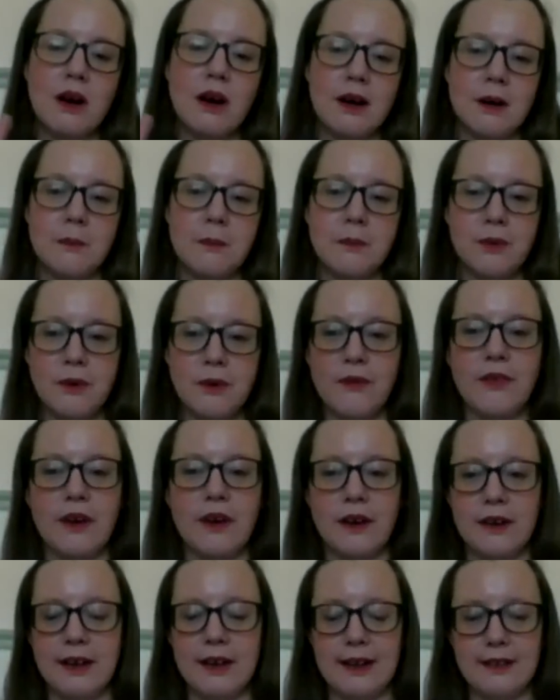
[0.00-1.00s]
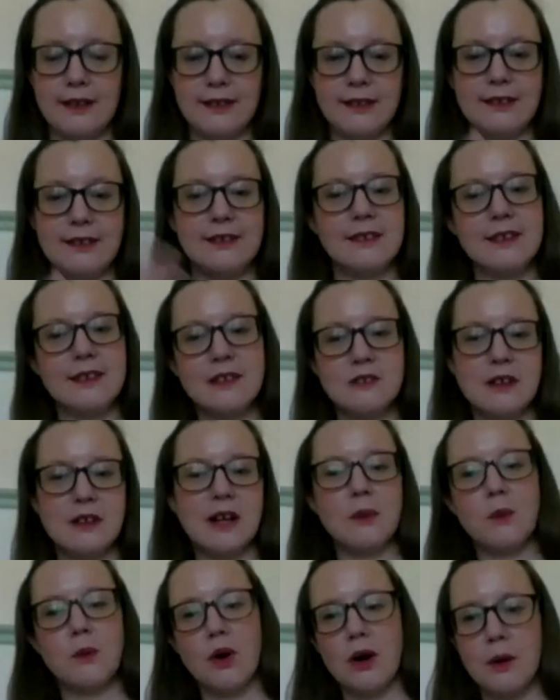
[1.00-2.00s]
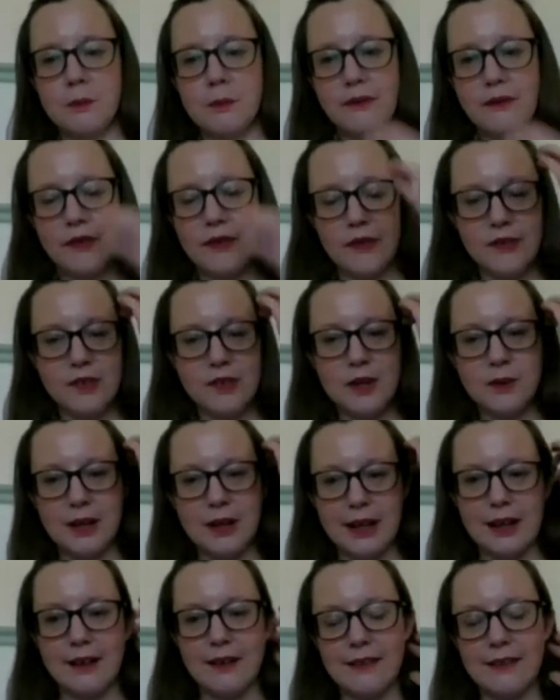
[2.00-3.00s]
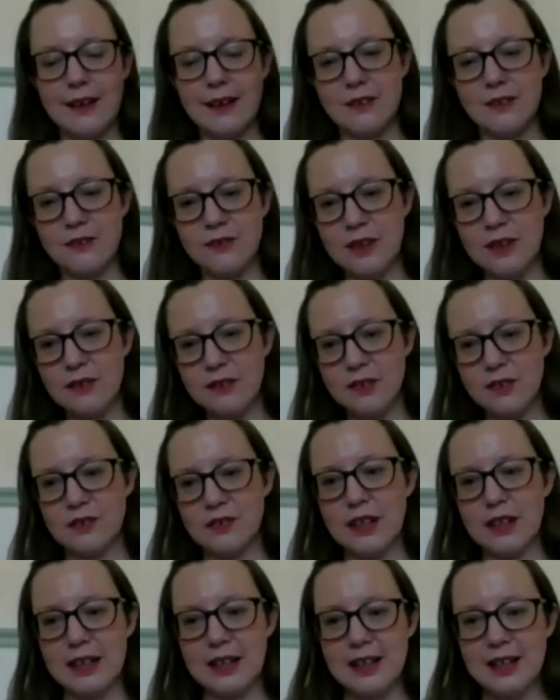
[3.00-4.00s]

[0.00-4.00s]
her brother is considering and what her brother's doing it, and that's filtering